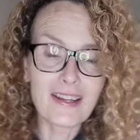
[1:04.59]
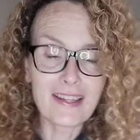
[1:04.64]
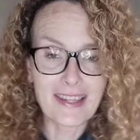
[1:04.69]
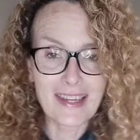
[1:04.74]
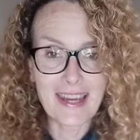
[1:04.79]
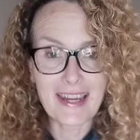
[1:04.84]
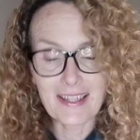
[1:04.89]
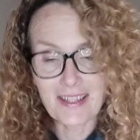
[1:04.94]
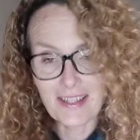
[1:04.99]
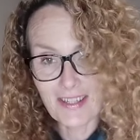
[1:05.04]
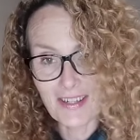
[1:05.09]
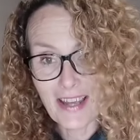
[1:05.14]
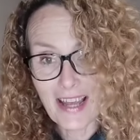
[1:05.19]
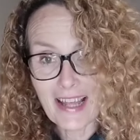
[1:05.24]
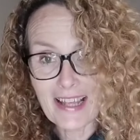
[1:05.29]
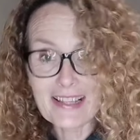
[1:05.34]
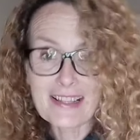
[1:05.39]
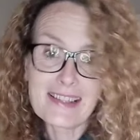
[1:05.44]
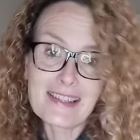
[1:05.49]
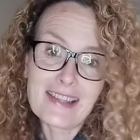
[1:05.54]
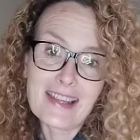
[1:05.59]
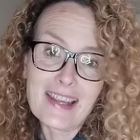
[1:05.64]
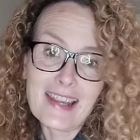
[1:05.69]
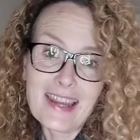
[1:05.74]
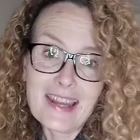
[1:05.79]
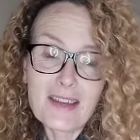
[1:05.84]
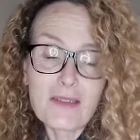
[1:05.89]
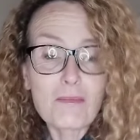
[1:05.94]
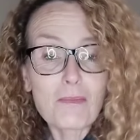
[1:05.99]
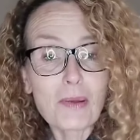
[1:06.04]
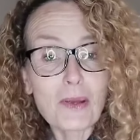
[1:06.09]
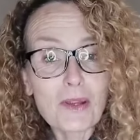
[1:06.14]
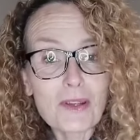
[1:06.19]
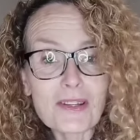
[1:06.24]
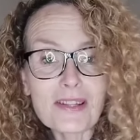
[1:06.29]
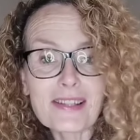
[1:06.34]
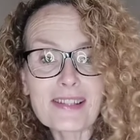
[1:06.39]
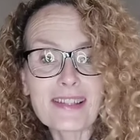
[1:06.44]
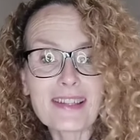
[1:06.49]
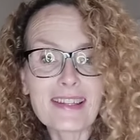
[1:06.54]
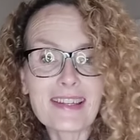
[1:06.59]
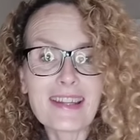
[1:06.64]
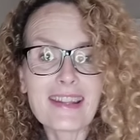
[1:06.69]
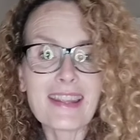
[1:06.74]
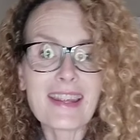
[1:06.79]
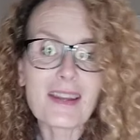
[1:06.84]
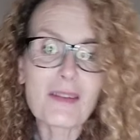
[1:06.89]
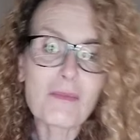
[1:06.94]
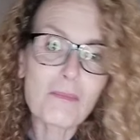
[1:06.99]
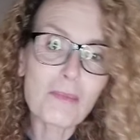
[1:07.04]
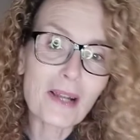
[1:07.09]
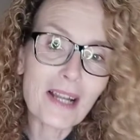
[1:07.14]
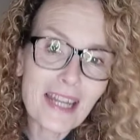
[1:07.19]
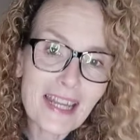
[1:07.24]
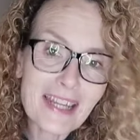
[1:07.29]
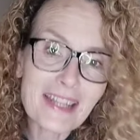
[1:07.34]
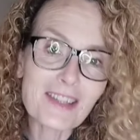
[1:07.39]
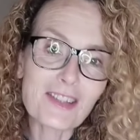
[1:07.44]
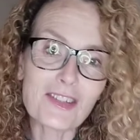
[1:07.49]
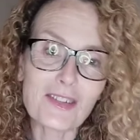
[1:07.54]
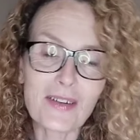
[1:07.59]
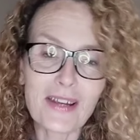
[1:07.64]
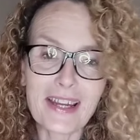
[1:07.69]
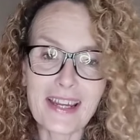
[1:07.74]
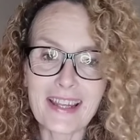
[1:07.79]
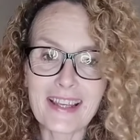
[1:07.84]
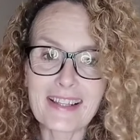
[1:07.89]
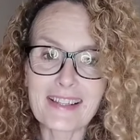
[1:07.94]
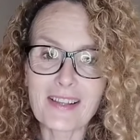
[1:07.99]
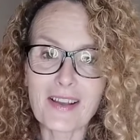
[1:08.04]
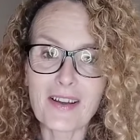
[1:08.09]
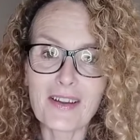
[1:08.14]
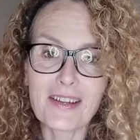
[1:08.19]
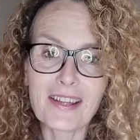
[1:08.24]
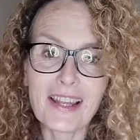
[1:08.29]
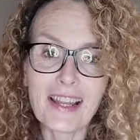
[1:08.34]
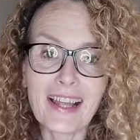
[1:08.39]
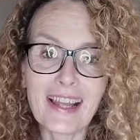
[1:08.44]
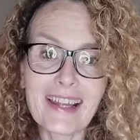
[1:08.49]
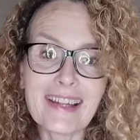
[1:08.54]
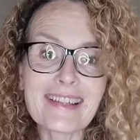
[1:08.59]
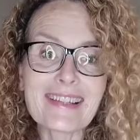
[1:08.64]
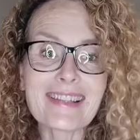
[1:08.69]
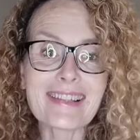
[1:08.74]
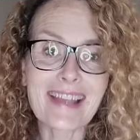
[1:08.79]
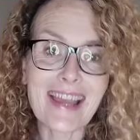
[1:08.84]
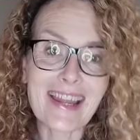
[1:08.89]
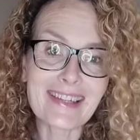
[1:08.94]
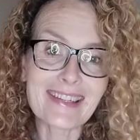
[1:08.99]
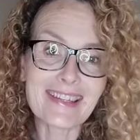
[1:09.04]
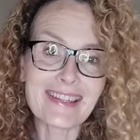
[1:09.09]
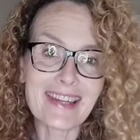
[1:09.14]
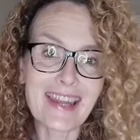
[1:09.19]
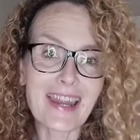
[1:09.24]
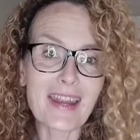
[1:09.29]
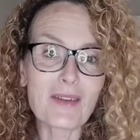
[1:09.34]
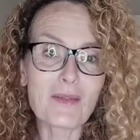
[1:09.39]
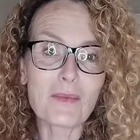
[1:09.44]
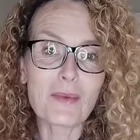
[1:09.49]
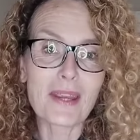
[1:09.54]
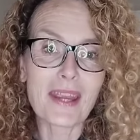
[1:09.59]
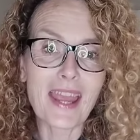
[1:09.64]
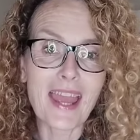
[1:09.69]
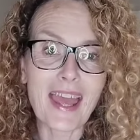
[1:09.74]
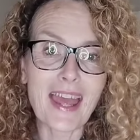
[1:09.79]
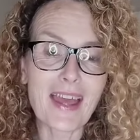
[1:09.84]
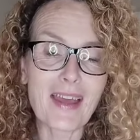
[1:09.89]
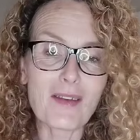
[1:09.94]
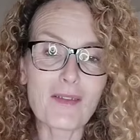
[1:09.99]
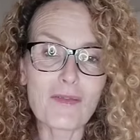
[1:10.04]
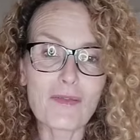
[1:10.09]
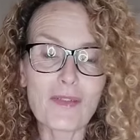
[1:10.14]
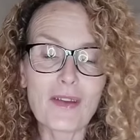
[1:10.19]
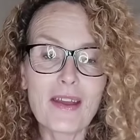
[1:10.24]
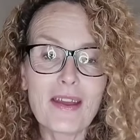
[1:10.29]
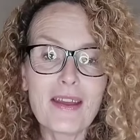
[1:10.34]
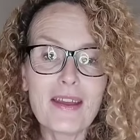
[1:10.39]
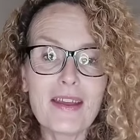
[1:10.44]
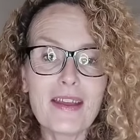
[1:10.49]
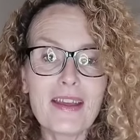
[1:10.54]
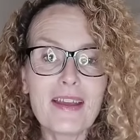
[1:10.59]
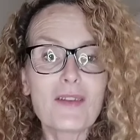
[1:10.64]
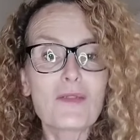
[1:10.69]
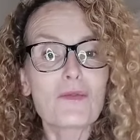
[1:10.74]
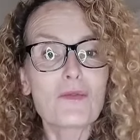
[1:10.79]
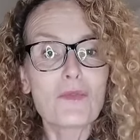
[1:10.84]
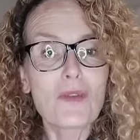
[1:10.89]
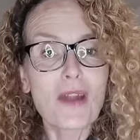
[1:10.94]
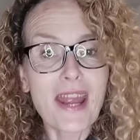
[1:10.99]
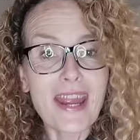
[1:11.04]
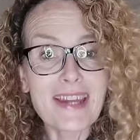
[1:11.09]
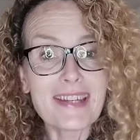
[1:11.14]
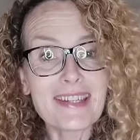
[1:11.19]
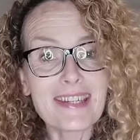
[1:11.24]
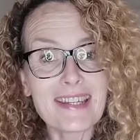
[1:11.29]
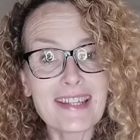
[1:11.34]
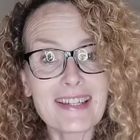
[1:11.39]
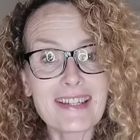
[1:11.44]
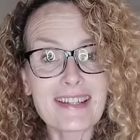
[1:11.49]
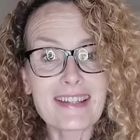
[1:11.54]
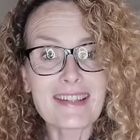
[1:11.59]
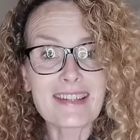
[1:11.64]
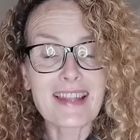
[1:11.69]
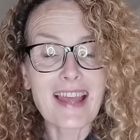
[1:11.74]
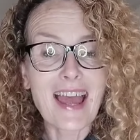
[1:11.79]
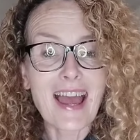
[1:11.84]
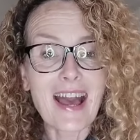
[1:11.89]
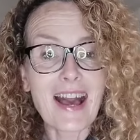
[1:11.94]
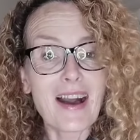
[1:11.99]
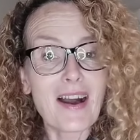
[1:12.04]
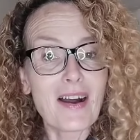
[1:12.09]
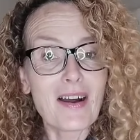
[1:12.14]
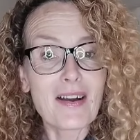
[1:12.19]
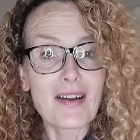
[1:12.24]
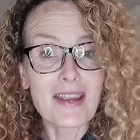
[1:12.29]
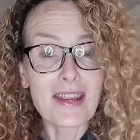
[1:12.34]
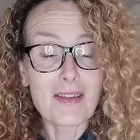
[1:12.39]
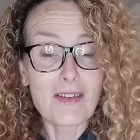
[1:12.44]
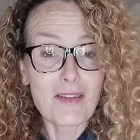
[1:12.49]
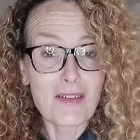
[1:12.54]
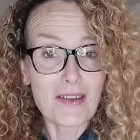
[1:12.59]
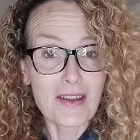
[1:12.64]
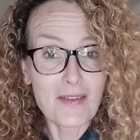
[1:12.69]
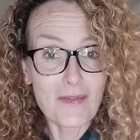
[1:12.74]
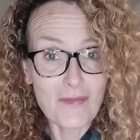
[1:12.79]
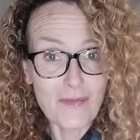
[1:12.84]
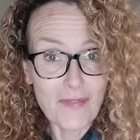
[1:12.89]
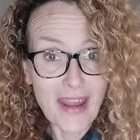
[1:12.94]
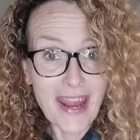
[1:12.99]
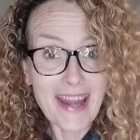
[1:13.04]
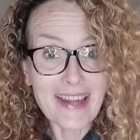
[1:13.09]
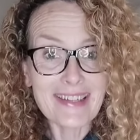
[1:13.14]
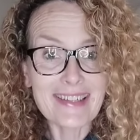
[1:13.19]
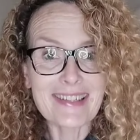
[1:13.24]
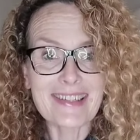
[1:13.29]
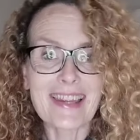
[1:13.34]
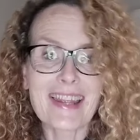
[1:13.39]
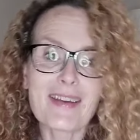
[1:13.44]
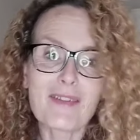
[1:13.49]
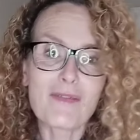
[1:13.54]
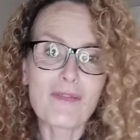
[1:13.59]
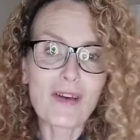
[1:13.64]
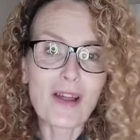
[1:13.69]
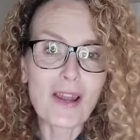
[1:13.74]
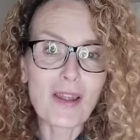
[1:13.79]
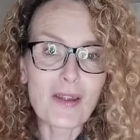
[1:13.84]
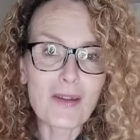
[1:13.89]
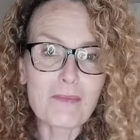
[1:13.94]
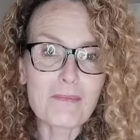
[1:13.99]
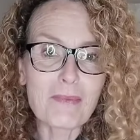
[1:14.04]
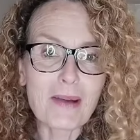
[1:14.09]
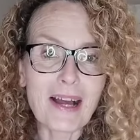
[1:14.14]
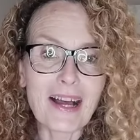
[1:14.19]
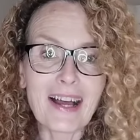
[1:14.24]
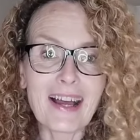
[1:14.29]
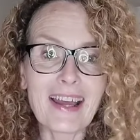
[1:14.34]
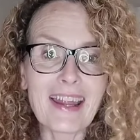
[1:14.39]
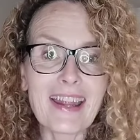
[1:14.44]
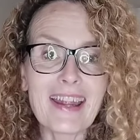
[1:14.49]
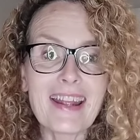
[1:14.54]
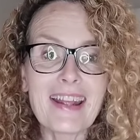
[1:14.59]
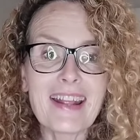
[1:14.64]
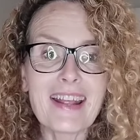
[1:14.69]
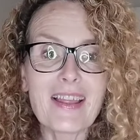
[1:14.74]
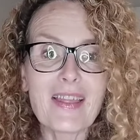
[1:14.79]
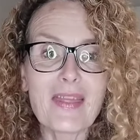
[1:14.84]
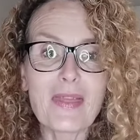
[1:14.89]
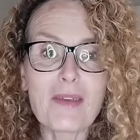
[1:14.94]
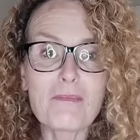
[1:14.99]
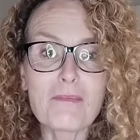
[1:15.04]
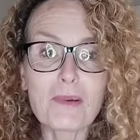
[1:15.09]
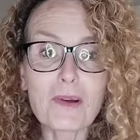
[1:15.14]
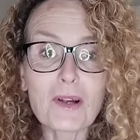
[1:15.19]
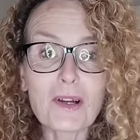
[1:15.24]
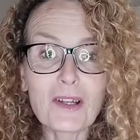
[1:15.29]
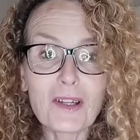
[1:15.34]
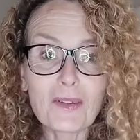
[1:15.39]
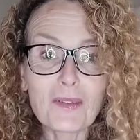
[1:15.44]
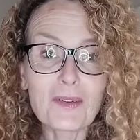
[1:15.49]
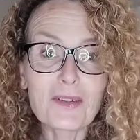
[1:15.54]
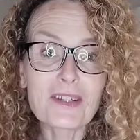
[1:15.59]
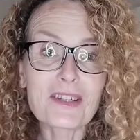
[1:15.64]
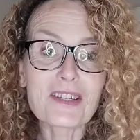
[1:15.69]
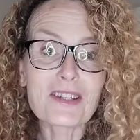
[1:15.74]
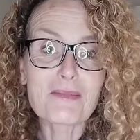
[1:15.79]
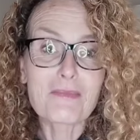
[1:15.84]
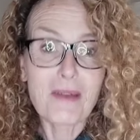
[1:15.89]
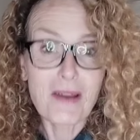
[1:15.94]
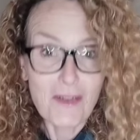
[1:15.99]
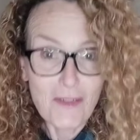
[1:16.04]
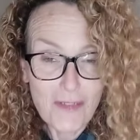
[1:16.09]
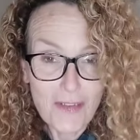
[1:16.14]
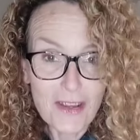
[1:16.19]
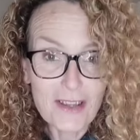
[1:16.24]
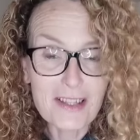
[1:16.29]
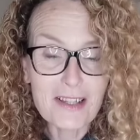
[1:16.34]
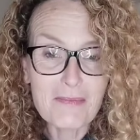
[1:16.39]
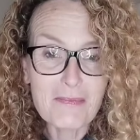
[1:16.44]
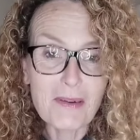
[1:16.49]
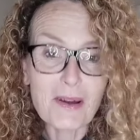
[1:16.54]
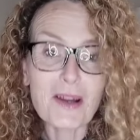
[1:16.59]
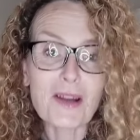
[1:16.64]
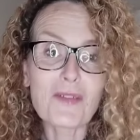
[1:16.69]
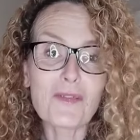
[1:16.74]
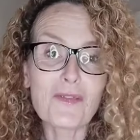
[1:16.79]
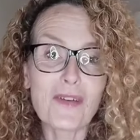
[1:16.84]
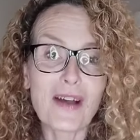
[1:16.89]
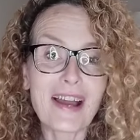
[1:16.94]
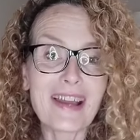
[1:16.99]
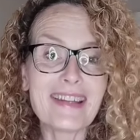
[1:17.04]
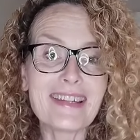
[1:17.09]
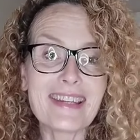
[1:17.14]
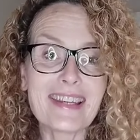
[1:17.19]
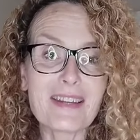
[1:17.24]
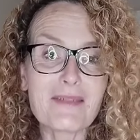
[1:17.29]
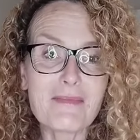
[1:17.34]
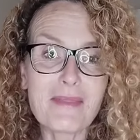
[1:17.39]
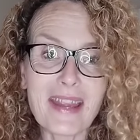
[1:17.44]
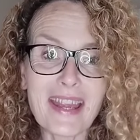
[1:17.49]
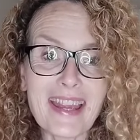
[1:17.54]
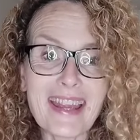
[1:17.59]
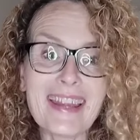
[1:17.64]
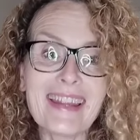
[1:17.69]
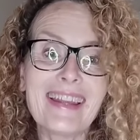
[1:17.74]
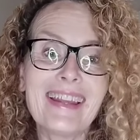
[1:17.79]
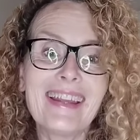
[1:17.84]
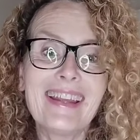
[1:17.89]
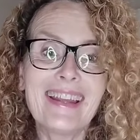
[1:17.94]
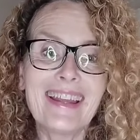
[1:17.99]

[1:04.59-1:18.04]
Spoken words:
get to us in person, then please join us online. Saturday we have Radiant, our event, followed by the book launch, my first book, Finding Me.